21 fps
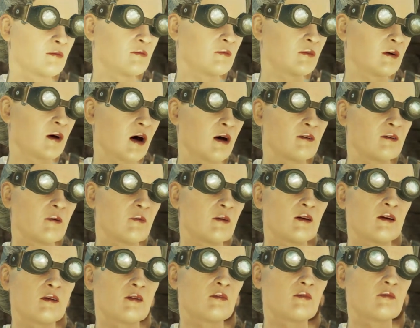
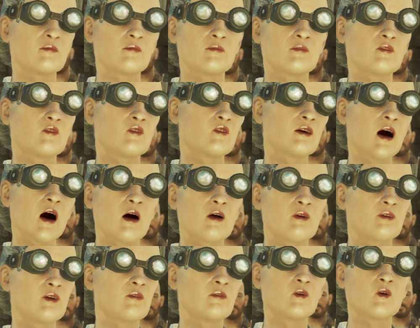Impossible. The
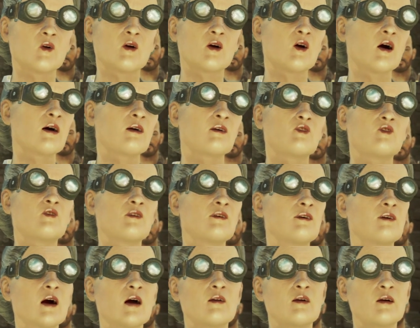odds are too great
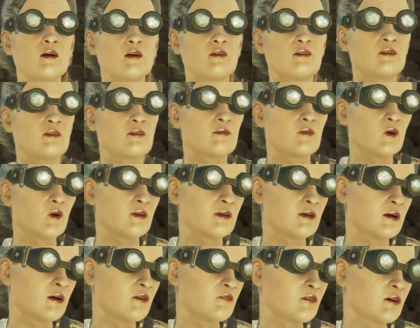she's an
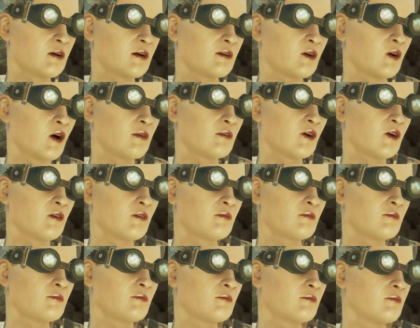Institute infiltrator.
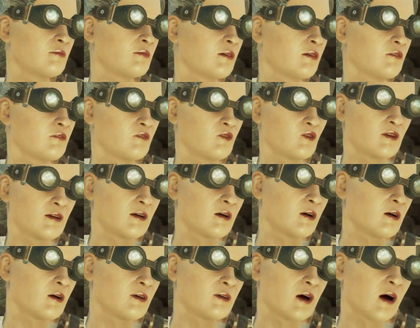Even if
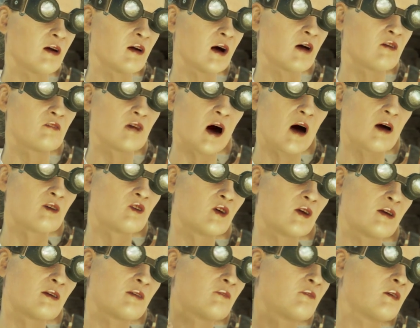she is an
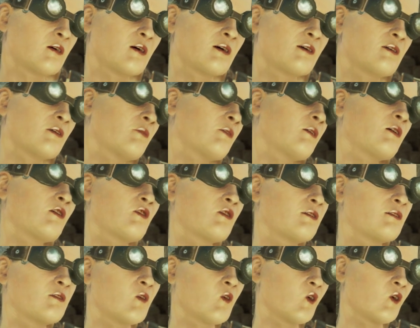unfortunate victim in
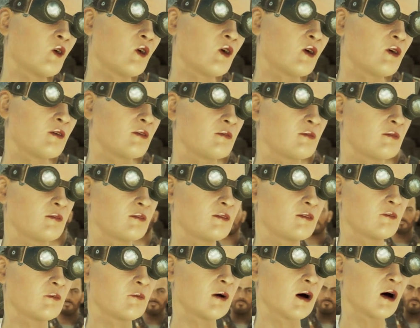this war,
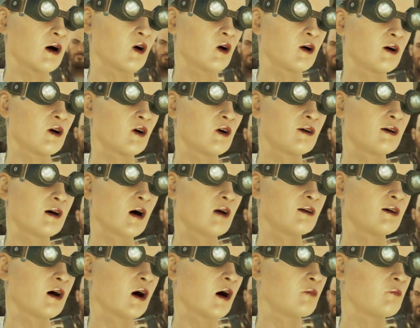sparing her
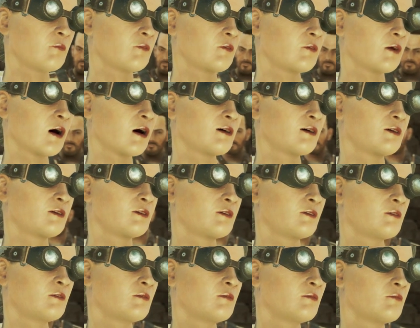can
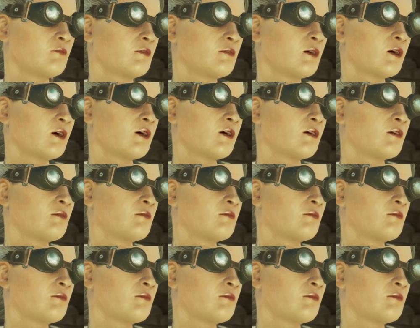compromise everything.